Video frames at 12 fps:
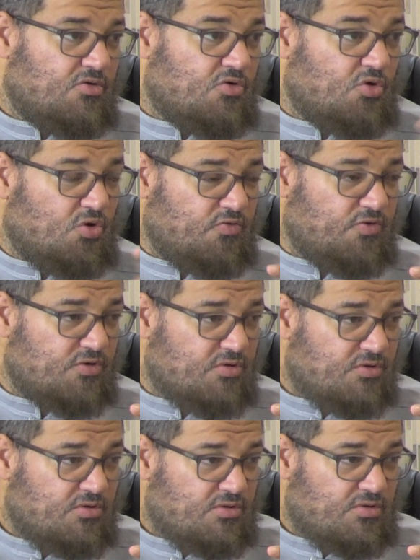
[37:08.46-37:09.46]
over
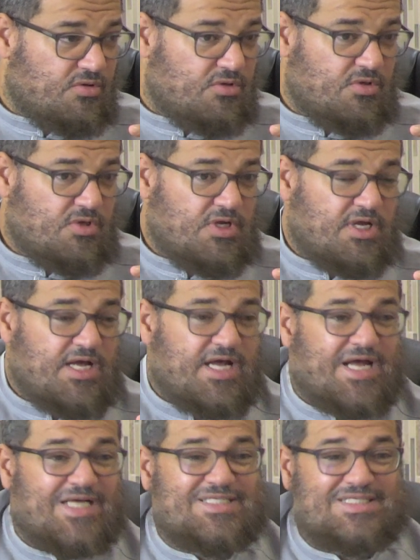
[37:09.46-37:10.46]

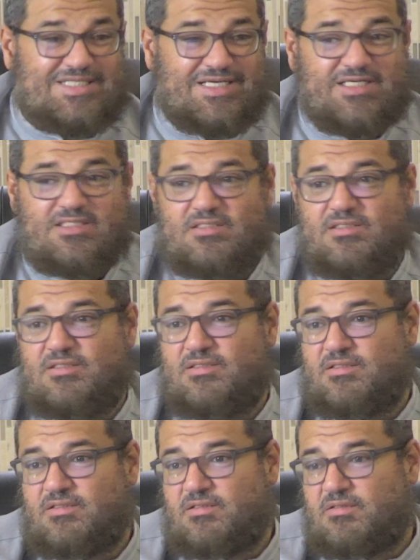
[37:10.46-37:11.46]
a state
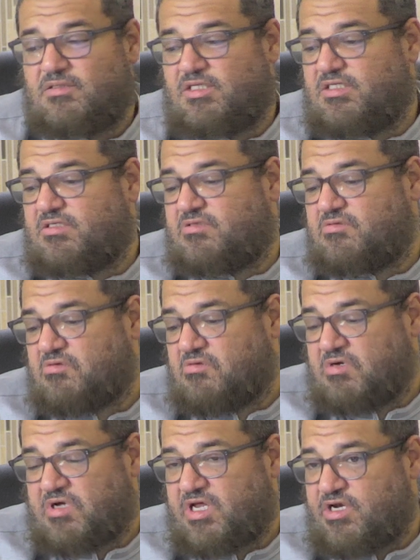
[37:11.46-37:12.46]
that,
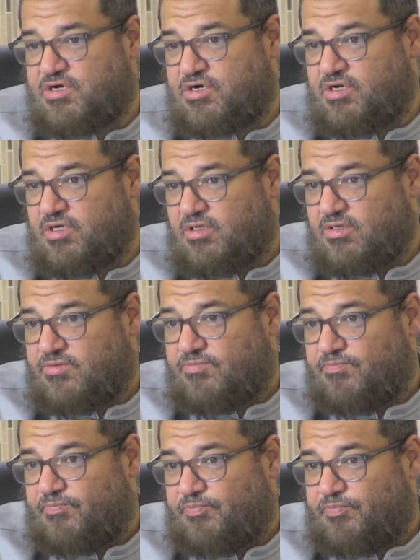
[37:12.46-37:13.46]
or a country,
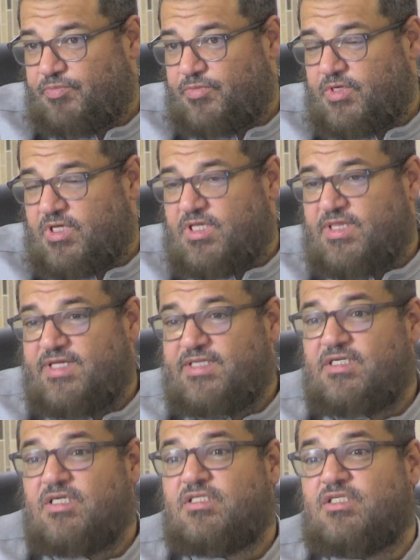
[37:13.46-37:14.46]

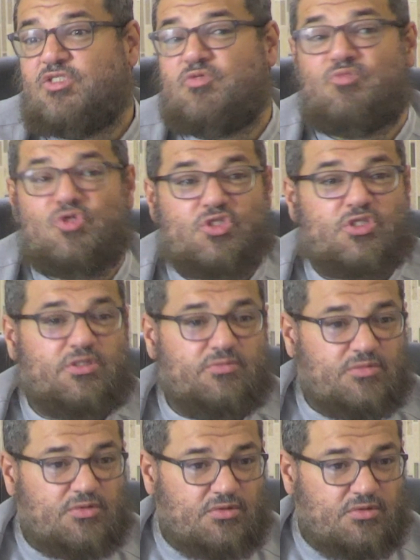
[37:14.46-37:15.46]
that it is
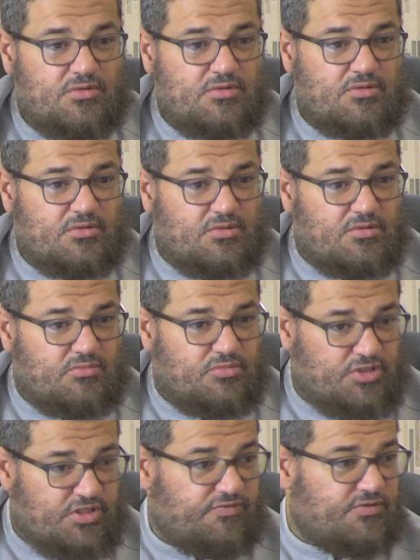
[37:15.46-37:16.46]
Muslims,
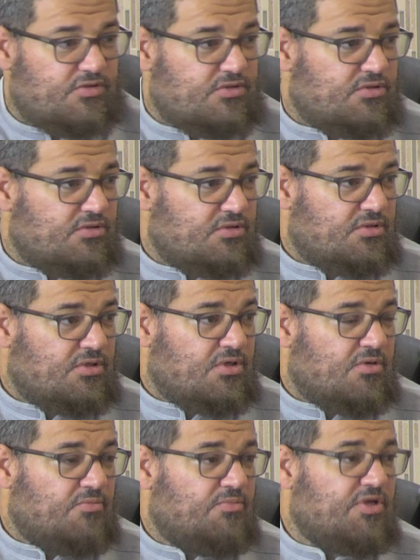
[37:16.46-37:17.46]
believers,
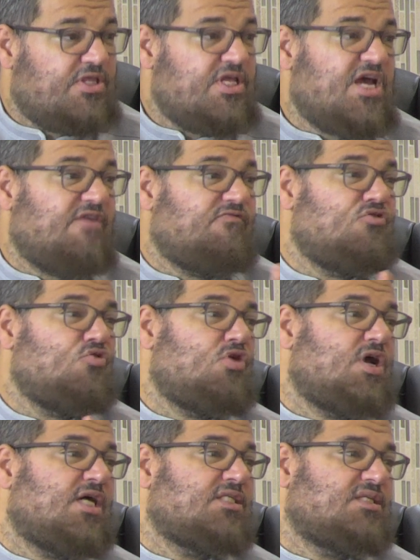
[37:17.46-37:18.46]
but they have no
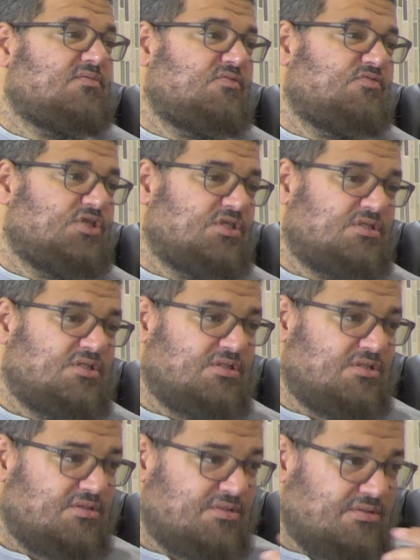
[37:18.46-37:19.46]
concept of justice.